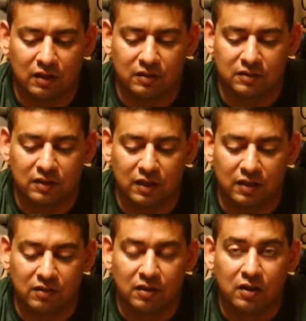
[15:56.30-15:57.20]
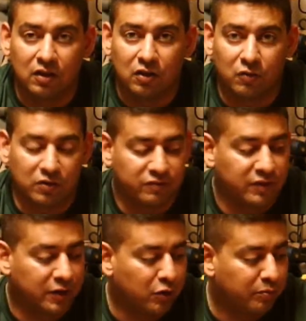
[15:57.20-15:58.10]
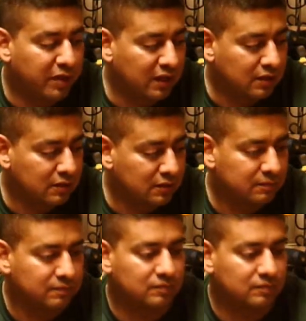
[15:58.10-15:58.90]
solid state where it's very opaque.